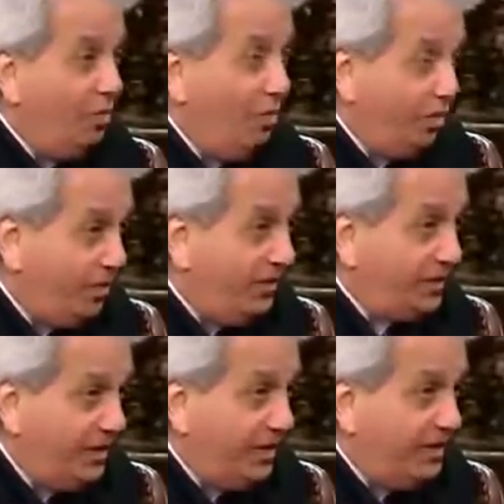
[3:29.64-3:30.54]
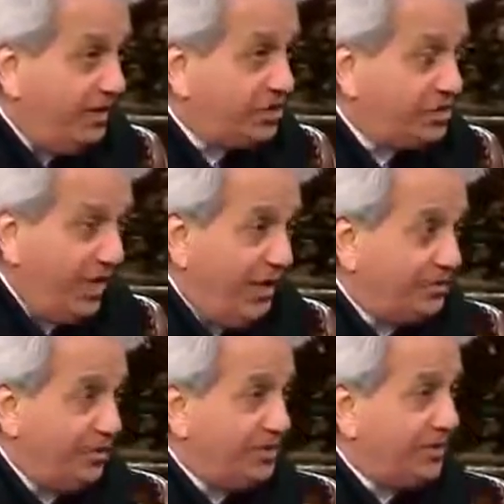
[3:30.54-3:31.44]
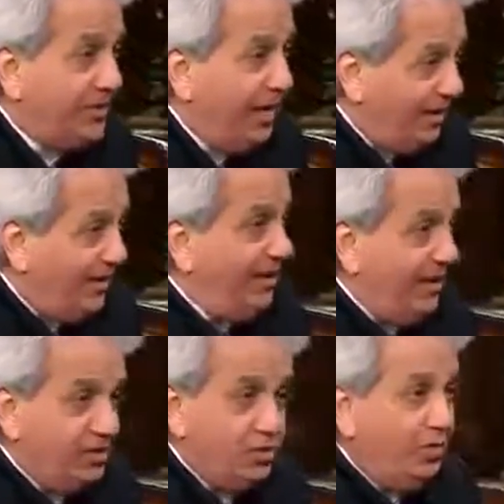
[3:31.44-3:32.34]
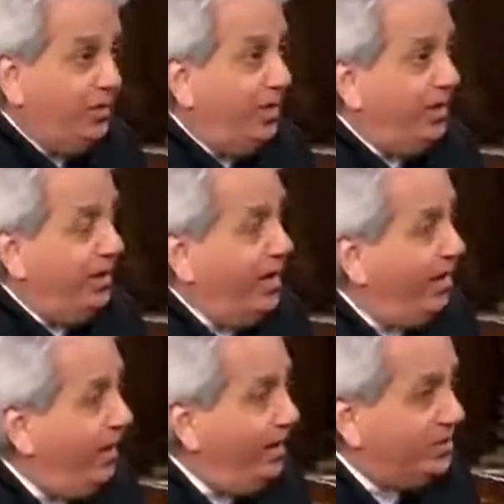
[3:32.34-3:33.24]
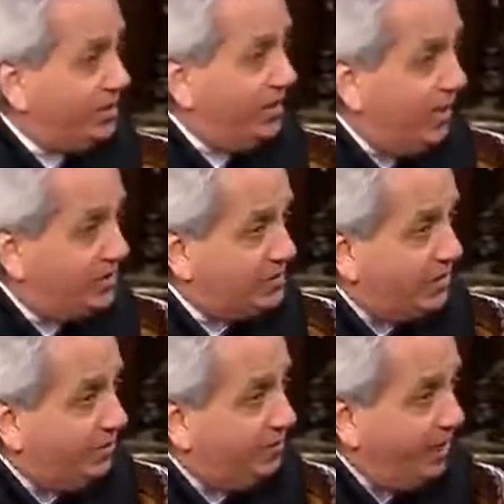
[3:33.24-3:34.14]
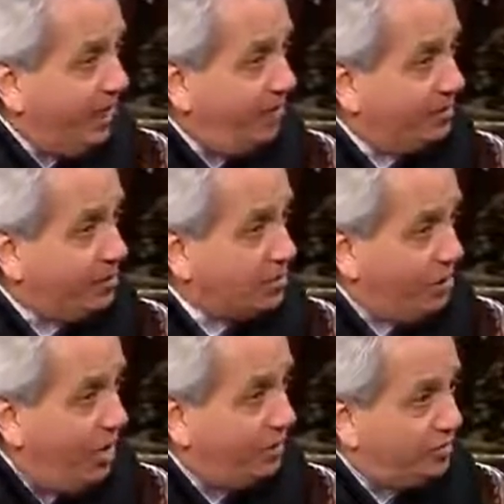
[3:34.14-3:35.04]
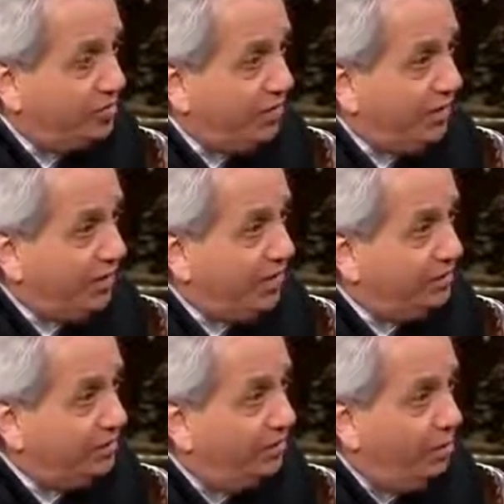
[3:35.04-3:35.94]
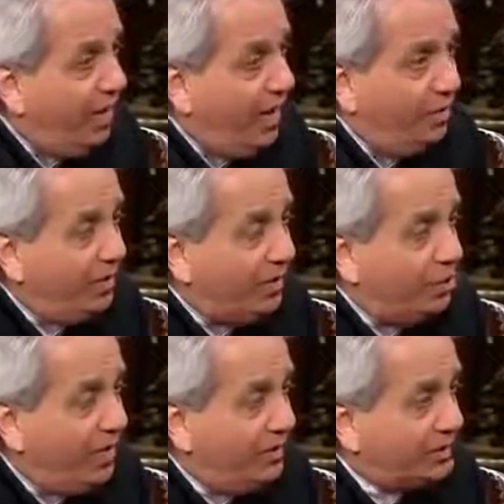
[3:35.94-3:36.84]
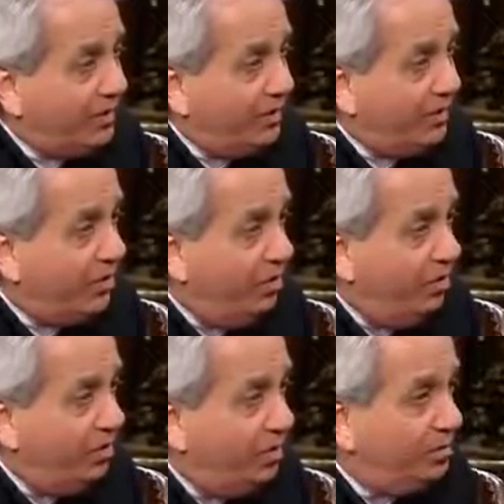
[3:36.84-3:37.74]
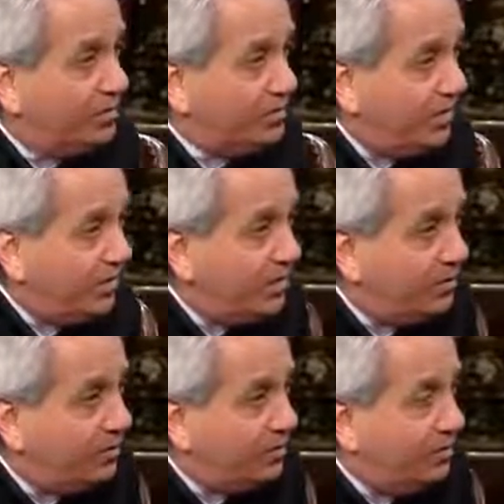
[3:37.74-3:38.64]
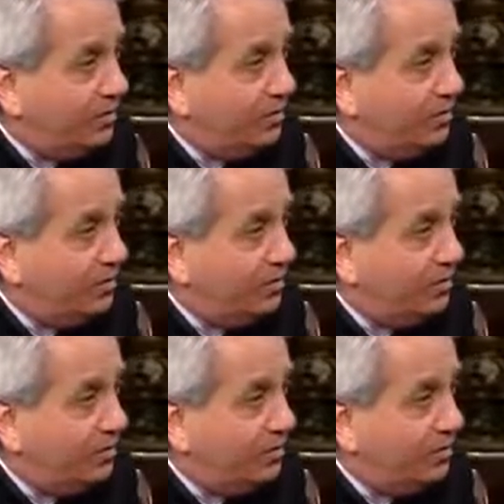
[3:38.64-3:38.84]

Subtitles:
Both of his kidneys stopped recently. I think he's doing better now, and it was a shock to me that why would a 20-something-year-old lose his kidneys?